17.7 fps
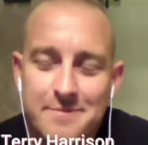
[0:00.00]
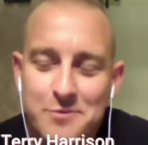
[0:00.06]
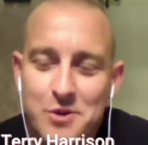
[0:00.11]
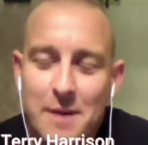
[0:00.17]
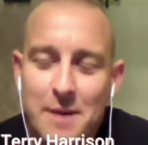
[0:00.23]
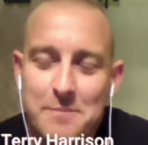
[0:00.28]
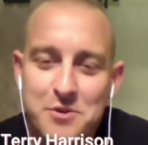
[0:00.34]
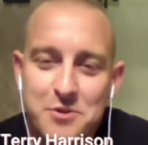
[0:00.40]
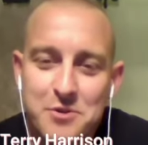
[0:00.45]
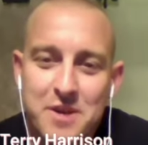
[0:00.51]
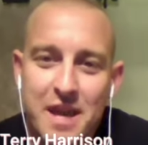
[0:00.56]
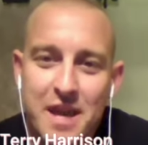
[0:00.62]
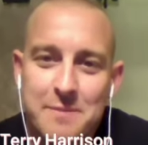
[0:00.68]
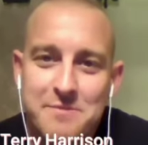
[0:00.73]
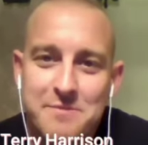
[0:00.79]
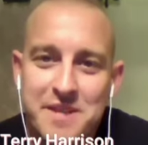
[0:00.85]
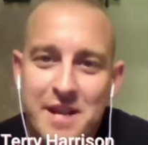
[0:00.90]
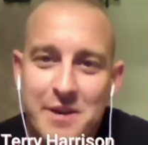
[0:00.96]
Dropped 2
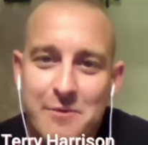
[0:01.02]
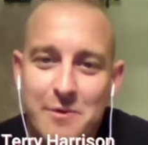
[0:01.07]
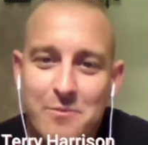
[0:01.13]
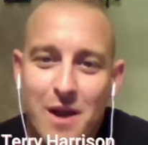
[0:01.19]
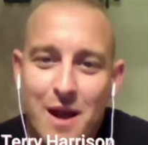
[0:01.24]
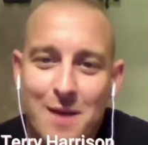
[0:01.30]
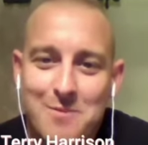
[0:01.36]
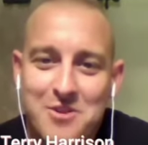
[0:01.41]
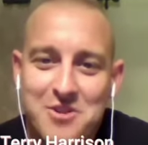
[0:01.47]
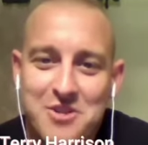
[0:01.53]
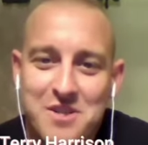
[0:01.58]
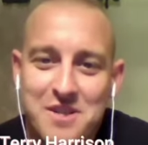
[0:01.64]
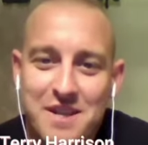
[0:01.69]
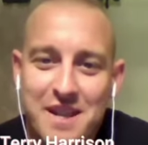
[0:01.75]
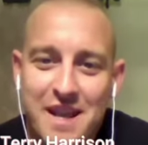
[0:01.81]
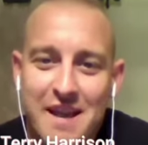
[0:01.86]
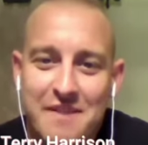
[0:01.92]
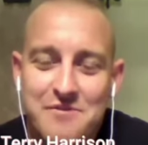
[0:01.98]
games there we probably
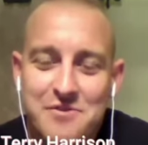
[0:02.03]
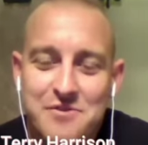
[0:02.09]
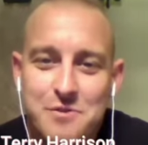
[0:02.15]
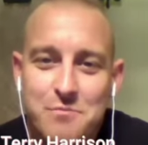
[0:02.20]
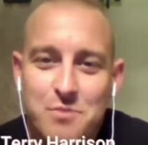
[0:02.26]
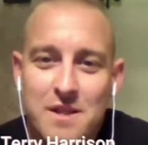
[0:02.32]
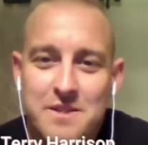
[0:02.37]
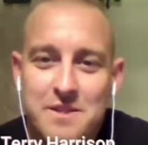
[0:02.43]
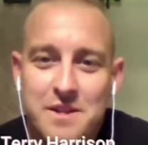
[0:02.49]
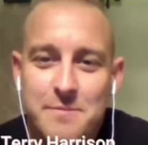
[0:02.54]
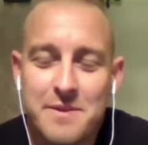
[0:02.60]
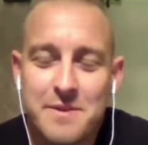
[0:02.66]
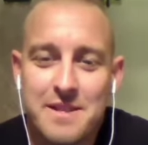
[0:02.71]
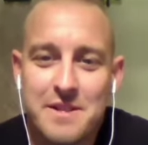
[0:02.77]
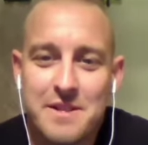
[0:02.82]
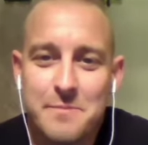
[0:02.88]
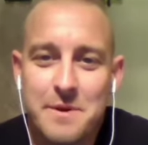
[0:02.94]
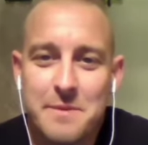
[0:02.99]
shouldn't have, so probably could have
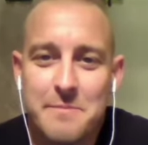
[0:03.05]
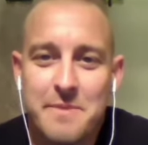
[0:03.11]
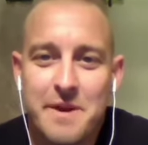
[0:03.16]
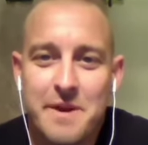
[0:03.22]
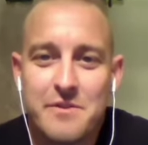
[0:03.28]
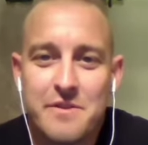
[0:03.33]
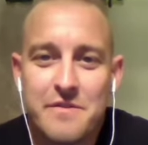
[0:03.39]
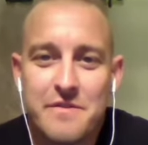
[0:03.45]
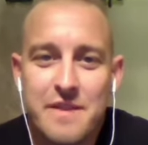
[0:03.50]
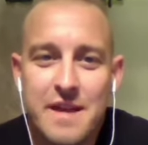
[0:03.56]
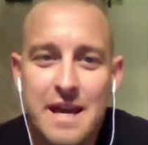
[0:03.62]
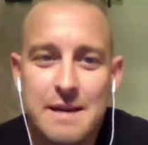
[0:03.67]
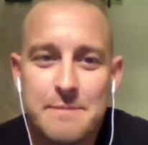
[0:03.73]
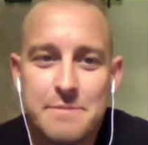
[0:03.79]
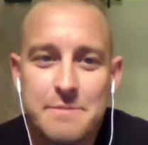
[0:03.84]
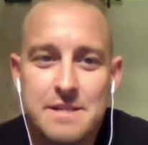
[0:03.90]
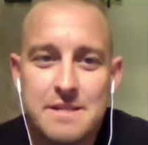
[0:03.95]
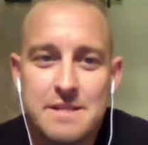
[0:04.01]
been a little bit better than
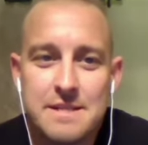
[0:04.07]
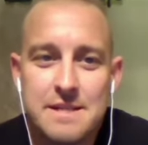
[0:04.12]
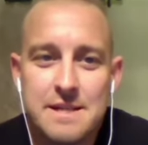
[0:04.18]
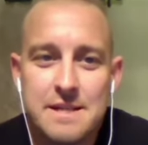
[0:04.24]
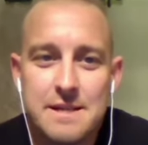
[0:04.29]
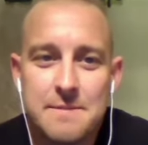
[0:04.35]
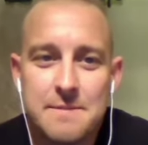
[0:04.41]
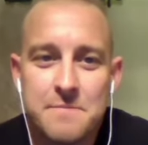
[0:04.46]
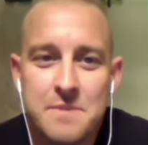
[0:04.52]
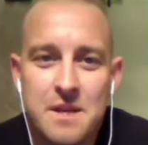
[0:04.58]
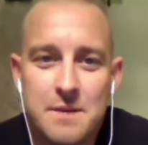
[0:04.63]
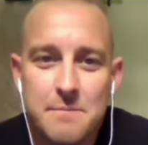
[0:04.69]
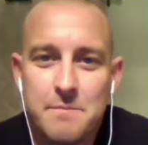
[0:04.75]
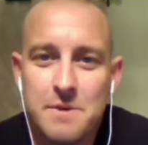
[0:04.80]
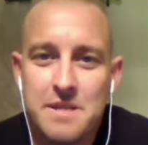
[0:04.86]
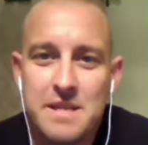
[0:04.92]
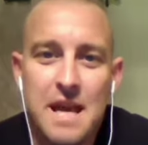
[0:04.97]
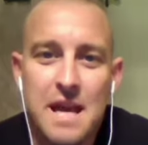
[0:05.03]
that.
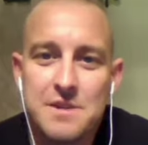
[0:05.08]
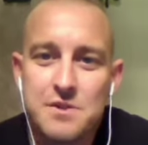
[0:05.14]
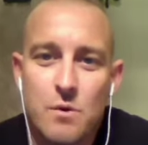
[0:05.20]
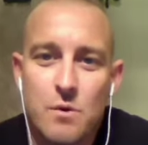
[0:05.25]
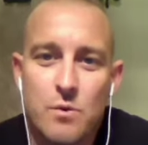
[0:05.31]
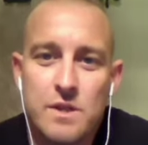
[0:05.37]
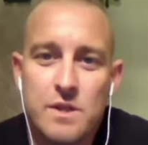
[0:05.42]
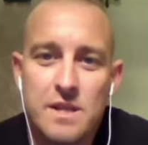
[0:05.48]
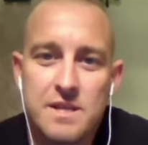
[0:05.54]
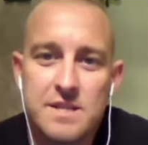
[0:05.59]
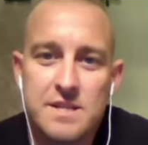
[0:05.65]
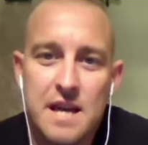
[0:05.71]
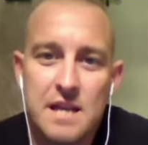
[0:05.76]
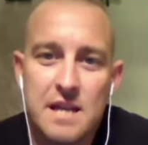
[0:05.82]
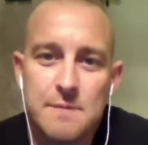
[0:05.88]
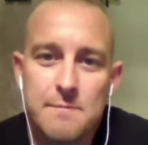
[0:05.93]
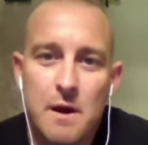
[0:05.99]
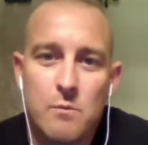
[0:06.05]
But yeah, so we're really
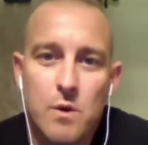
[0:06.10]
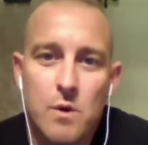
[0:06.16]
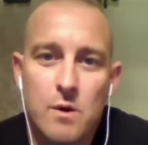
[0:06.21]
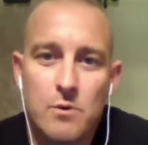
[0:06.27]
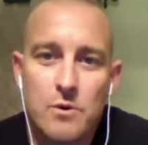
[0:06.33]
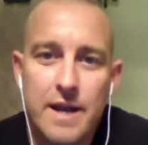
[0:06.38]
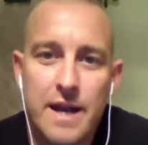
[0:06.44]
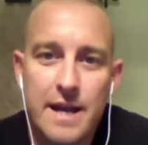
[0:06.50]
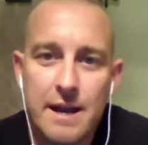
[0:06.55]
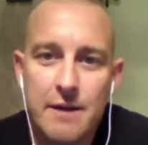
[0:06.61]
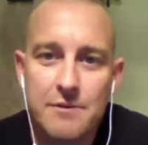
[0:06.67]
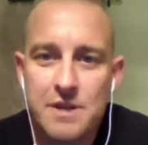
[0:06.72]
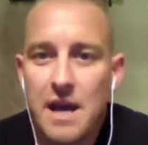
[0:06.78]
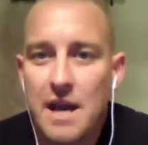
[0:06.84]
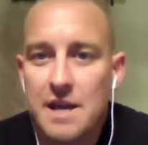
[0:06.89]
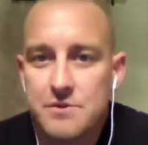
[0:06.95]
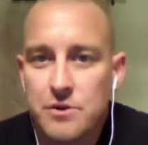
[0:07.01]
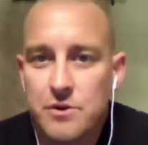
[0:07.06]
excited about where we're at. I was
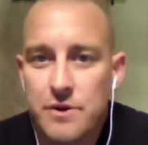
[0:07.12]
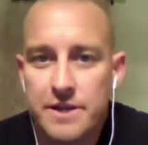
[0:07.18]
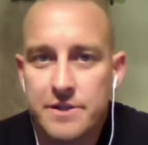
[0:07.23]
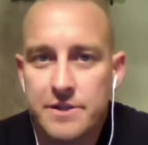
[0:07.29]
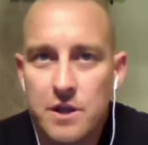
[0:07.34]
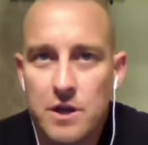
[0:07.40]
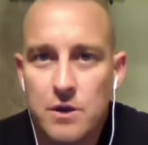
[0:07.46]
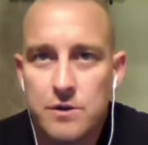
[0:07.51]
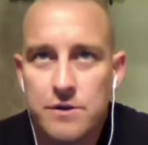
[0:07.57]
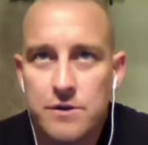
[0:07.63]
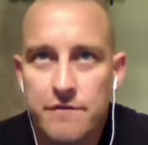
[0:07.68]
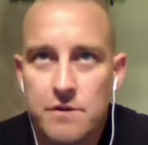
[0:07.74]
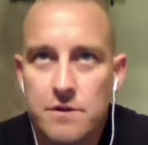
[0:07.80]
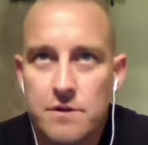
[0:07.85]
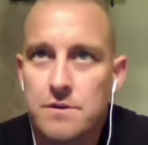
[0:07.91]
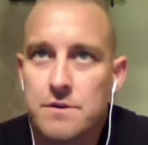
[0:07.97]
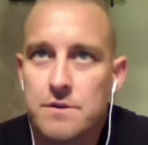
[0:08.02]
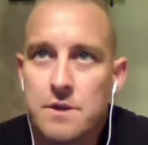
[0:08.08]
a high school head coach
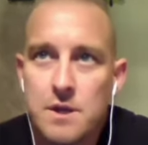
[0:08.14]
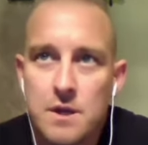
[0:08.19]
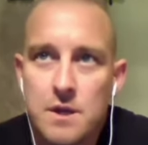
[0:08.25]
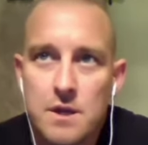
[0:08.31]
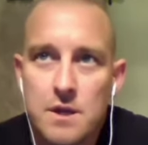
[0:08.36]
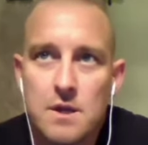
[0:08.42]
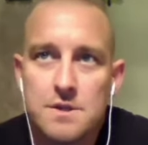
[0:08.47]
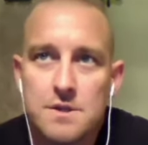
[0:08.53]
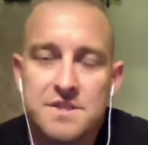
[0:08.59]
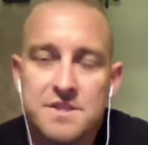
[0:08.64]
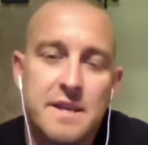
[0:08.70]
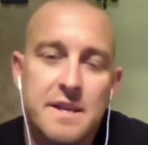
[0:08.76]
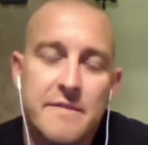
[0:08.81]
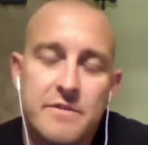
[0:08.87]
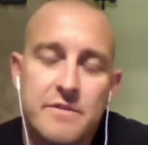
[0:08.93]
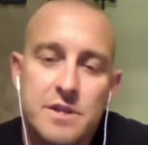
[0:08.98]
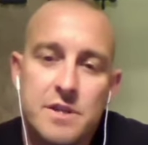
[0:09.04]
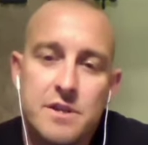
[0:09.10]
for
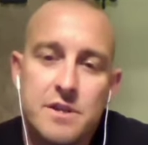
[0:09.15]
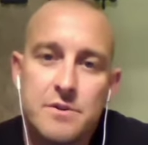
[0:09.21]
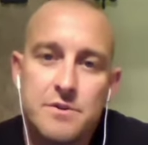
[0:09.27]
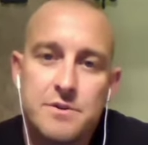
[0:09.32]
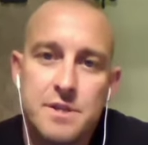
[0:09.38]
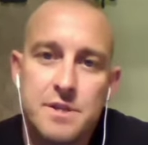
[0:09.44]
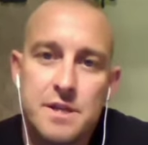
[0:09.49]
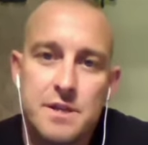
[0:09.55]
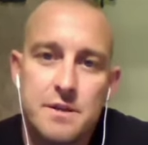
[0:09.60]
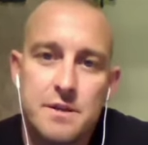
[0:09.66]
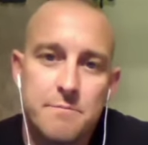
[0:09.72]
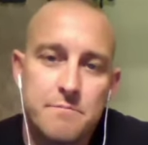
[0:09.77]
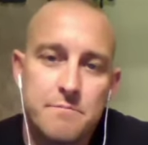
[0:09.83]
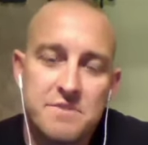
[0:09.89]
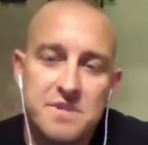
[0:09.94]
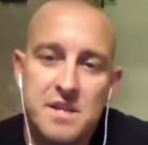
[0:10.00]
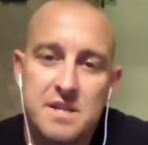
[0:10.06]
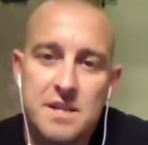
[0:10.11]
7 years at a
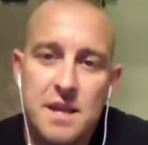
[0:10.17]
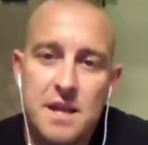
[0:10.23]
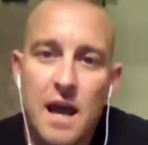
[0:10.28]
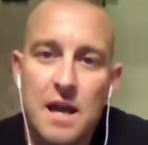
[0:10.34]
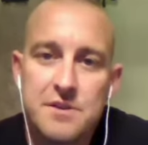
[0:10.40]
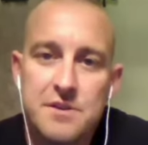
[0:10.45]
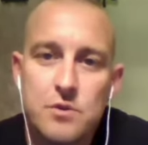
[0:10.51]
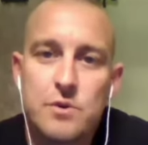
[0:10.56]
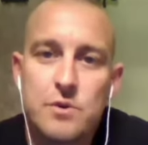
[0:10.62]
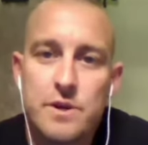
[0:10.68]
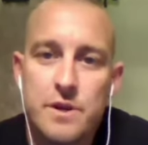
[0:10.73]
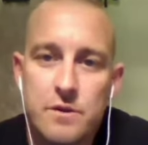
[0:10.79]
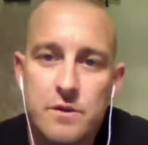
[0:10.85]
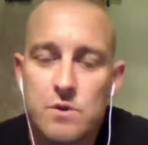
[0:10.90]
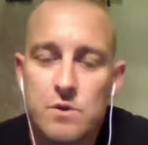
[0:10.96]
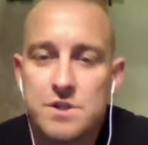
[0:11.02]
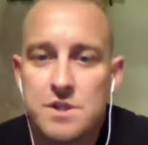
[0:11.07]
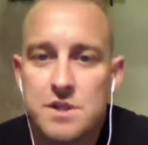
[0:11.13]
6A high school here
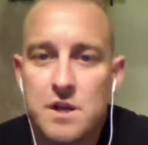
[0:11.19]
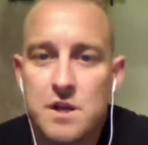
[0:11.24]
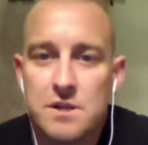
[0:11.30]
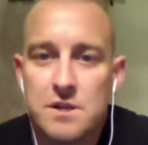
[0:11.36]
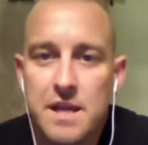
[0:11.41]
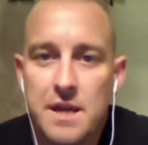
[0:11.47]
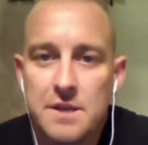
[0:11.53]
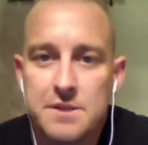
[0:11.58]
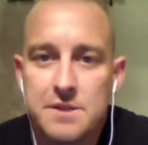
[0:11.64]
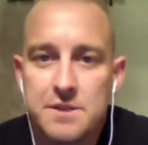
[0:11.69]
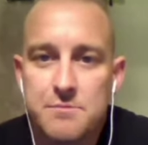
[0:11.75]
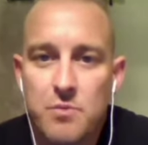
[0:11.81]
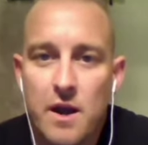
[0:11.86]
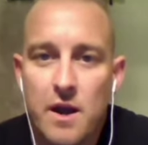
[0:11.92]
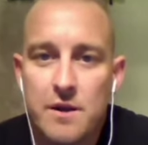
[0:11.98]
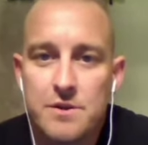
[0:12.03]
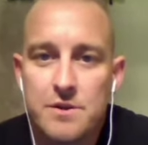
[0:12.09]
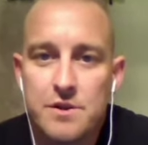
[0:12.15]
in Wichita, Kansas
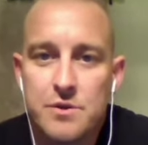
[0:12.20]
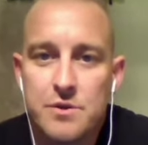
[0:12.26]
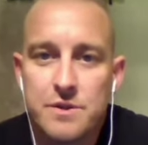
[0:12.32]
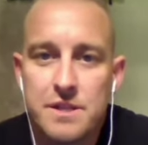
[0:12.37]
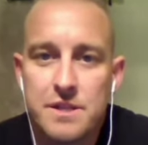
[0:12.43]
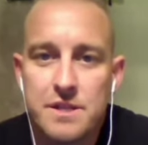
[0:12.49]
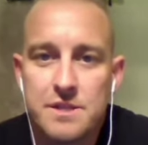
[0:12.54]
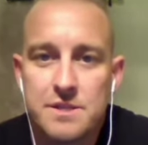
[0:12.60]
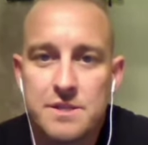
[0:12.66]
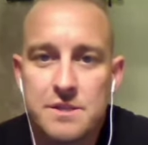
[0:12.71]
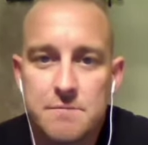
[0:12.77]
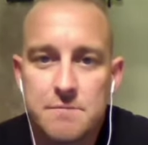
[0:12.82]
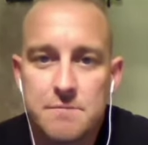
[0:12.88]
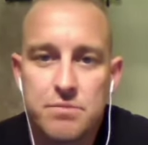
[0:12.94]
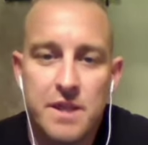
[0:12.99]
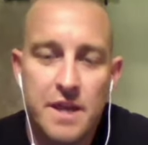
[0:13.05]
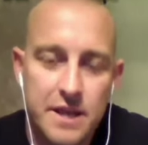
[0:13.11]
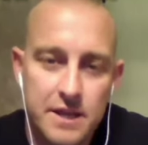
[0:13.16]
prior to doing
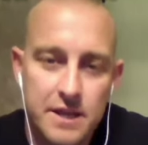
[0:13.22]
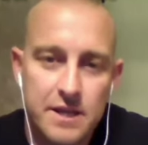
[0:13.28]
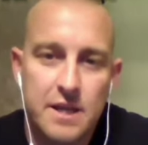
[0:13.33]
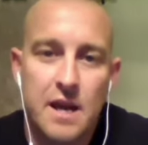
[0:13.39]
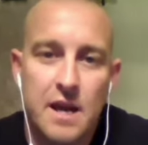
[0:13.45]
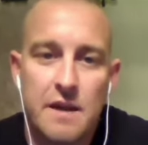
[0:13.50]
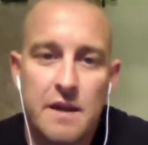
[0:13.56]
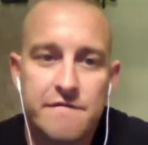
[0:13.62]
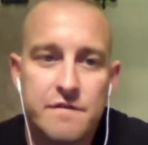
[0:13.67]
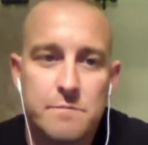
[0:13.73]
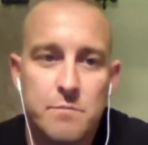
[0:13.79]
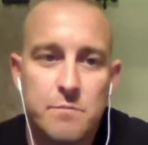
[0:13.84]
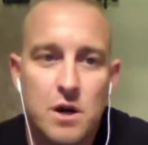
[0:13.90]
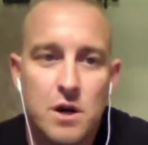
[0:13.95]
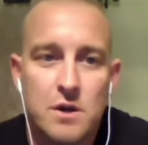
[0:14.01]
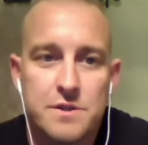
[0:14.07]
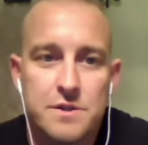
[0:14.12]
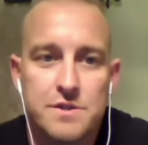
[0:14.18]
this, played NAIA
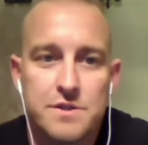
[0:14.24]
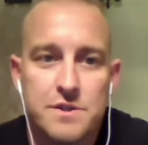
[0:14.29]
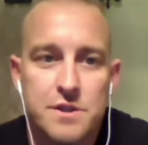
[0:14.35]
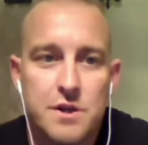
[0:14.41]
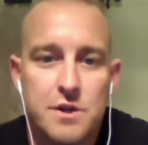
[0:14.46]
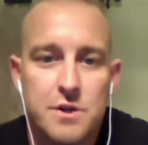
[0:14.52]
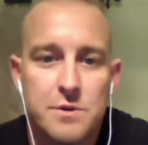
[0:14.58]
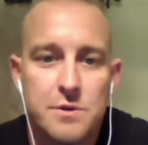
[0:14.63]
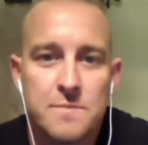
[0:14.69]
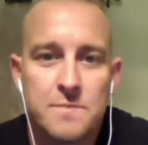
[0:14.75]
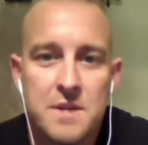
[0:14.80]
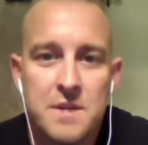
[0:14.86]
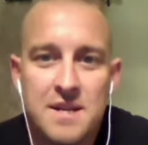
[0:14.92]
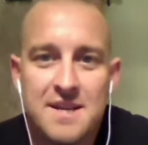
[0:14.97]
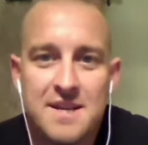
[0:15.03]
football. And so,